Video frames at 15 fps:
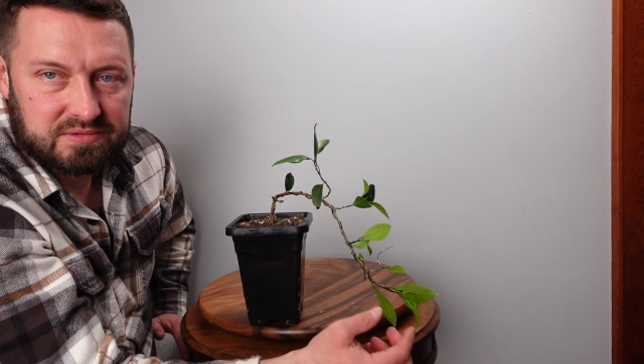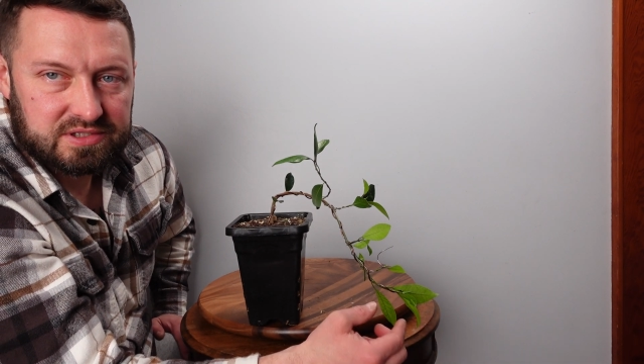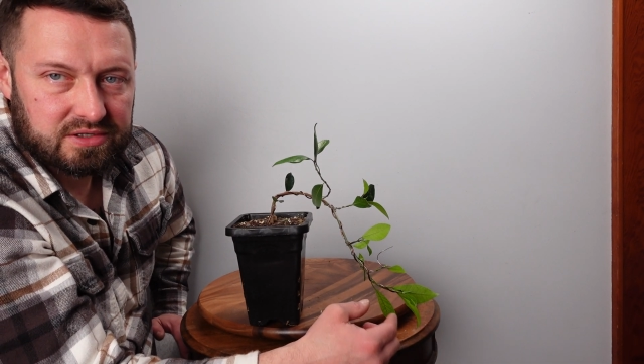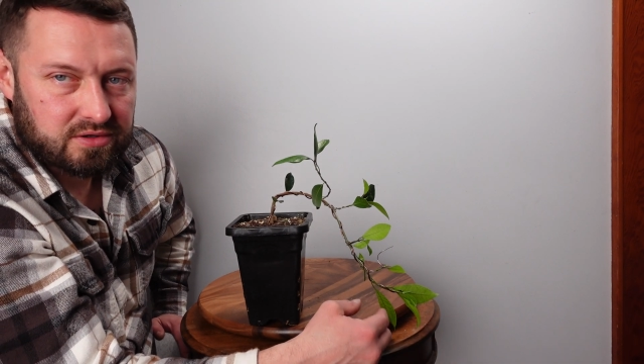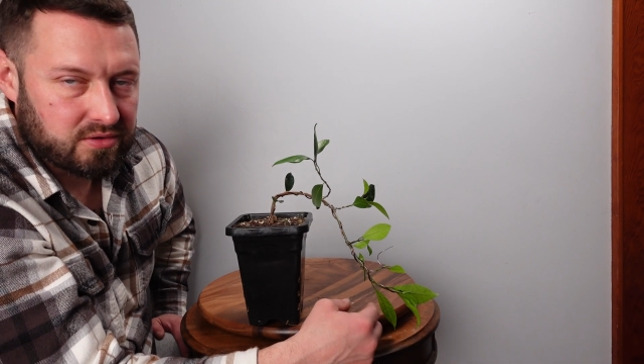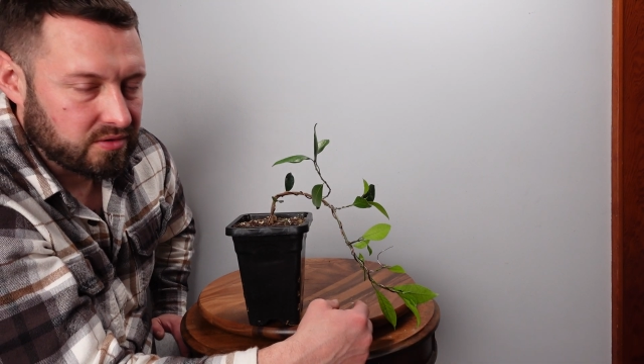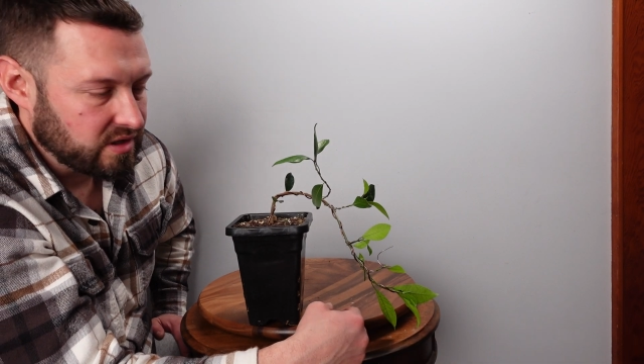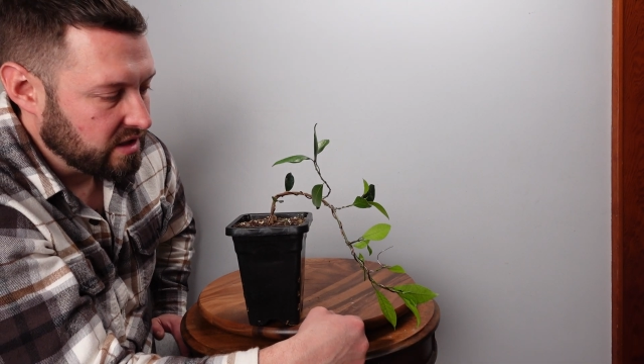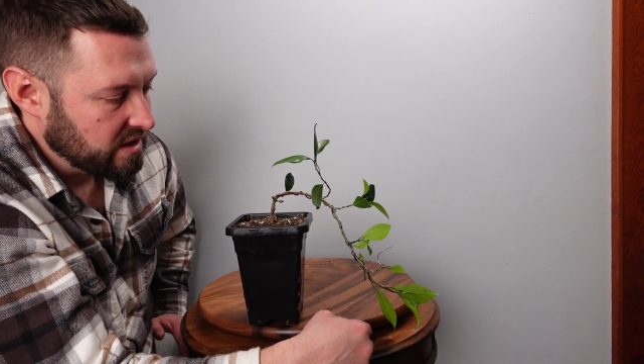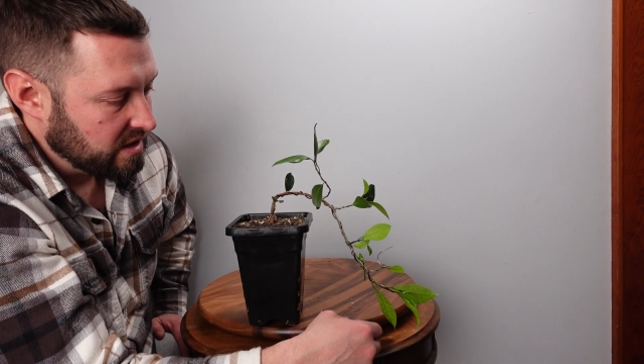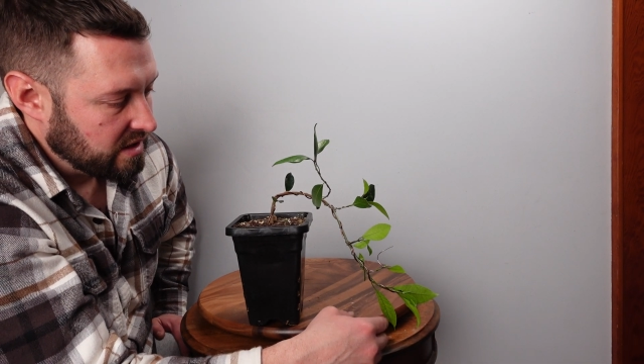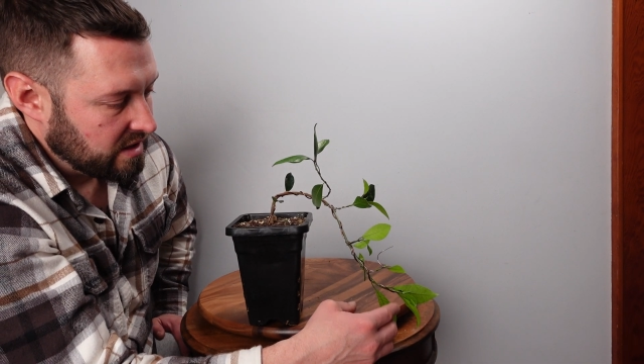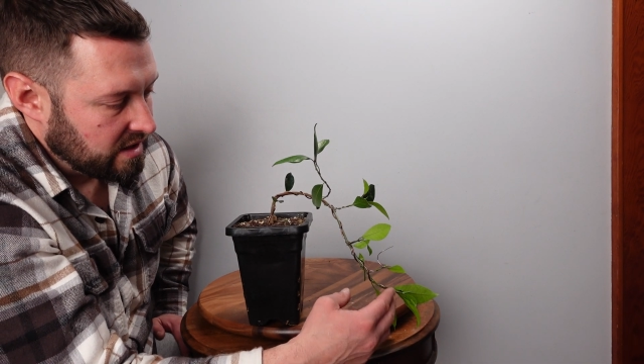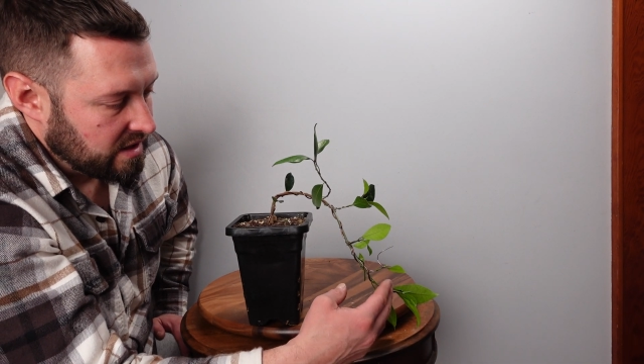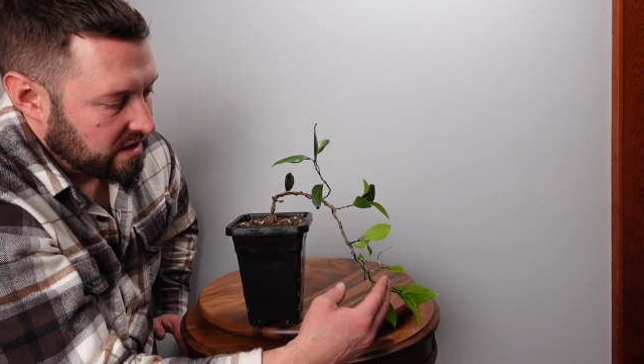So
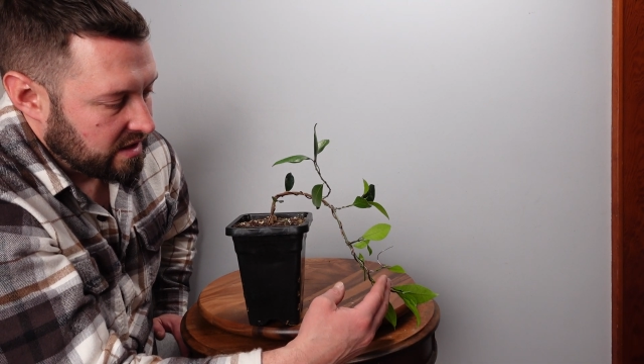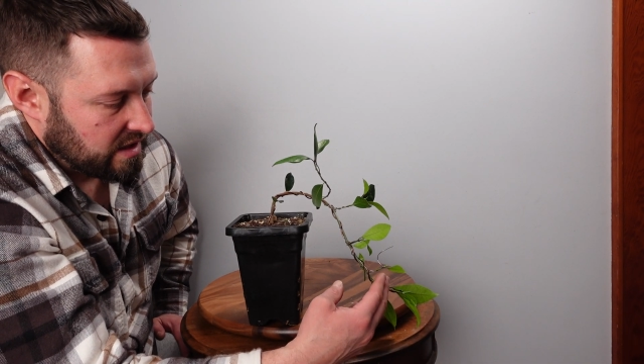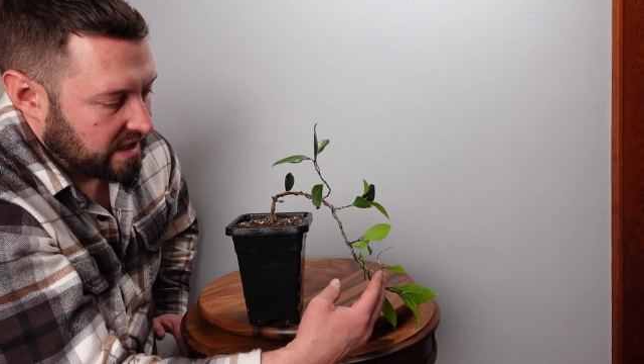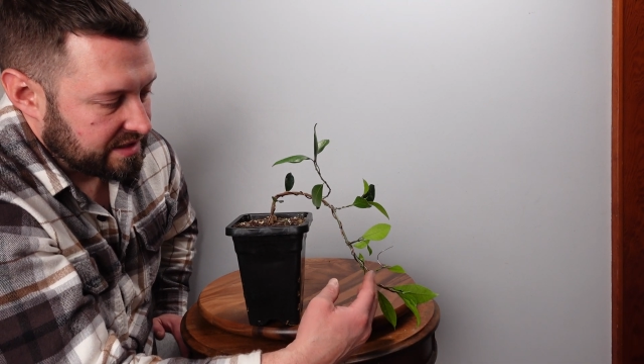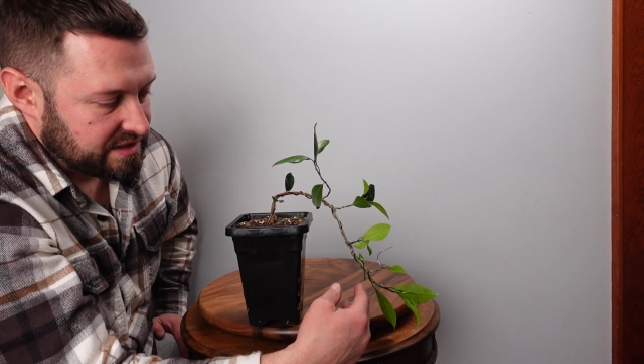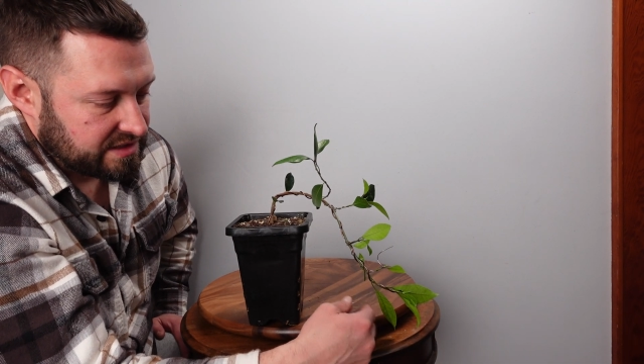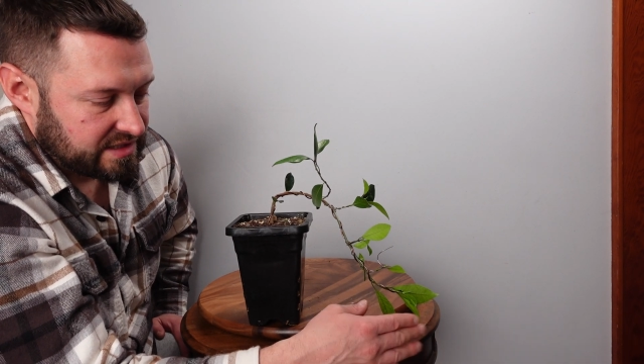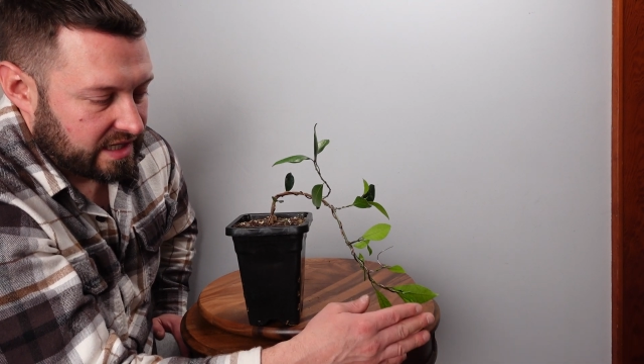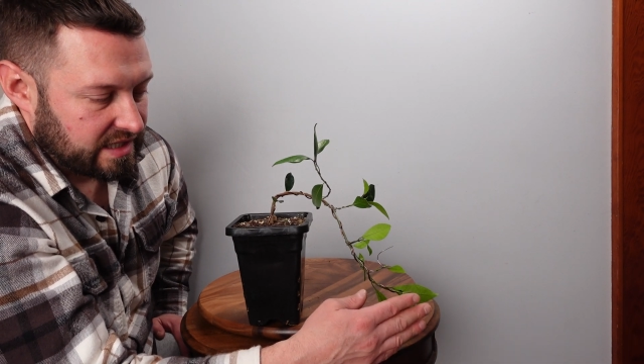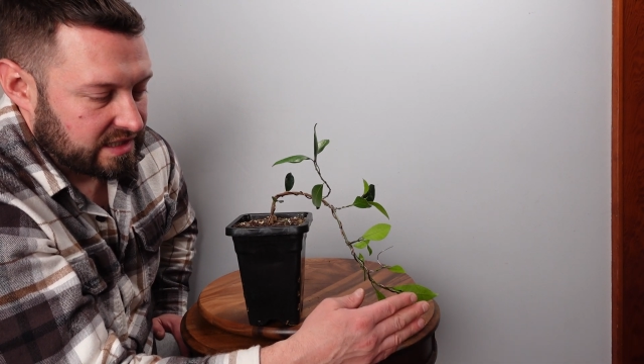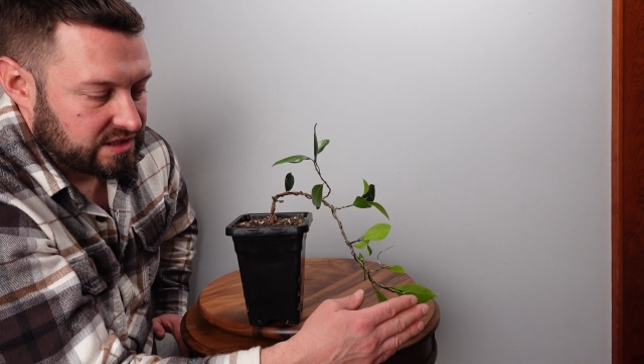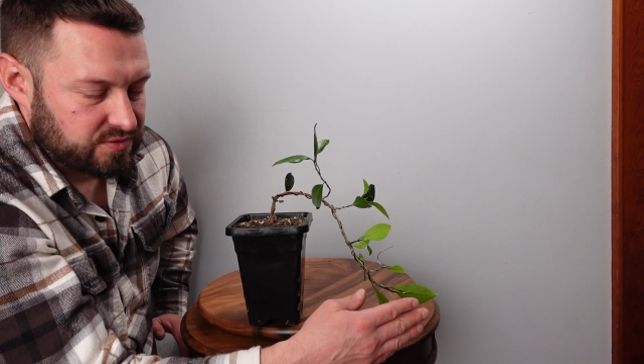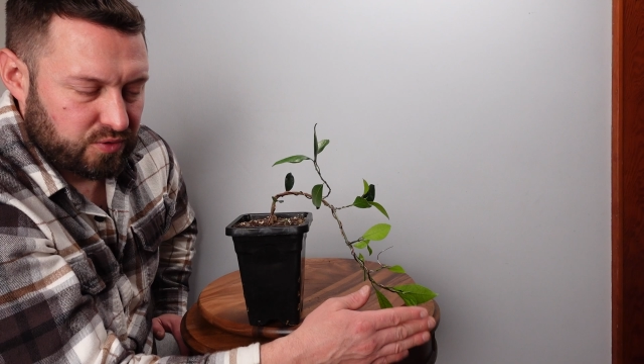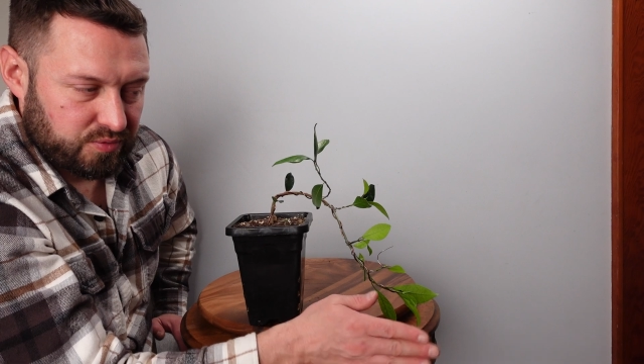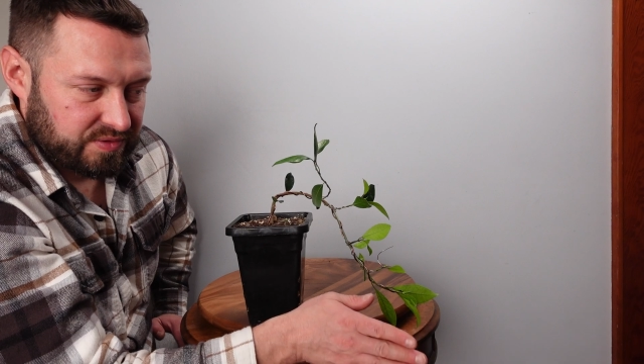I just kind of
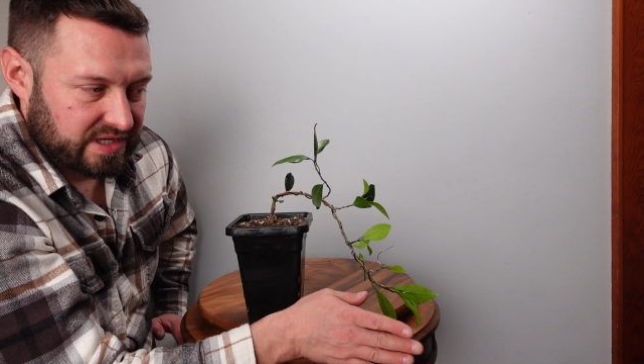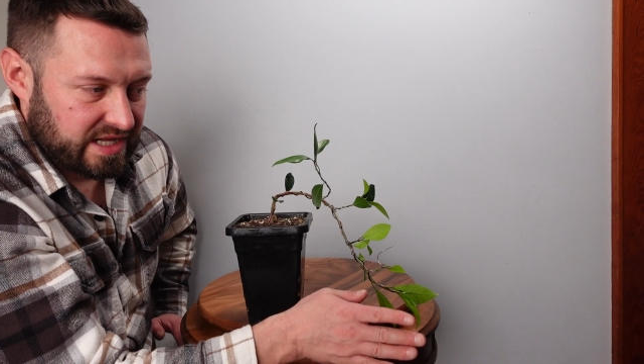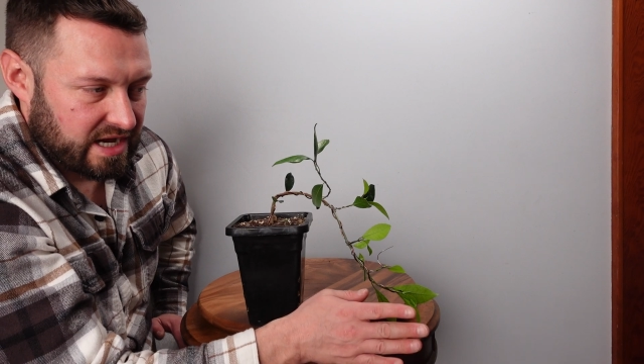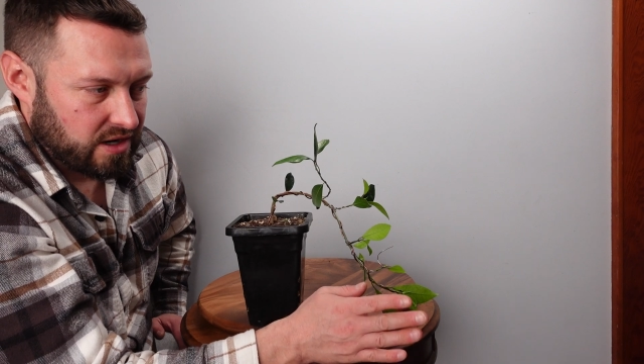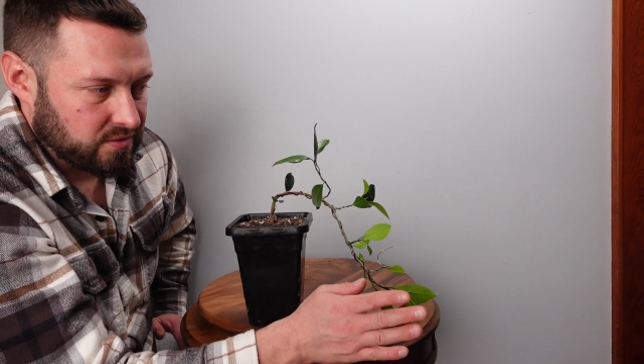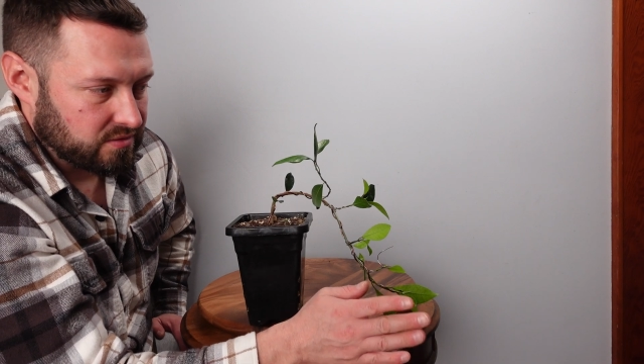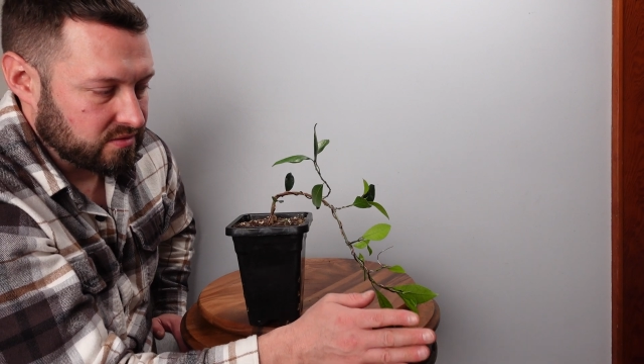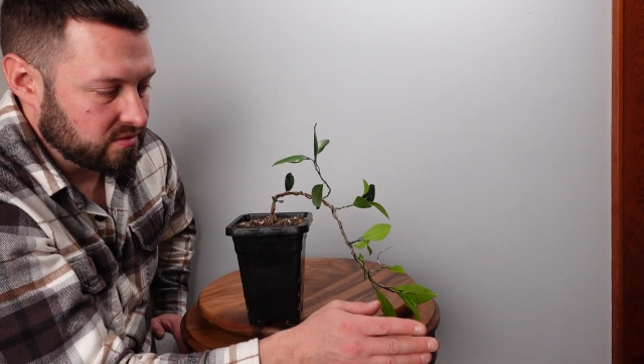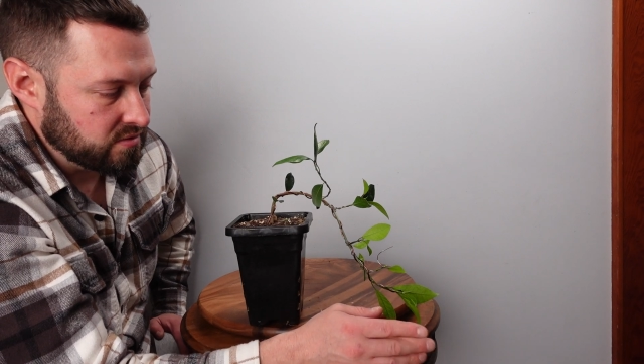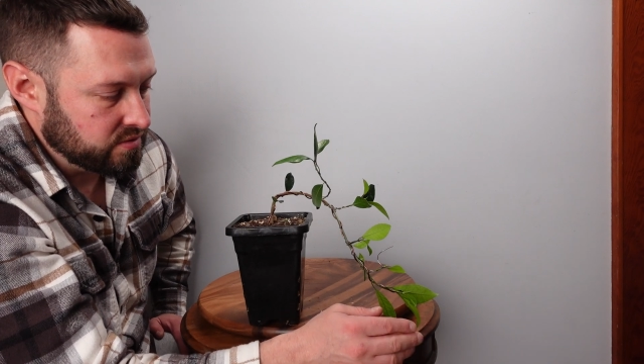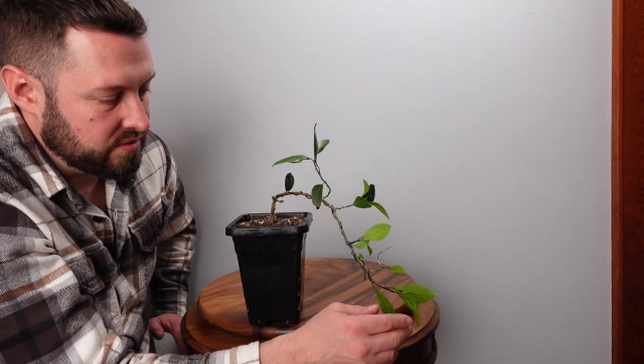swooped it out.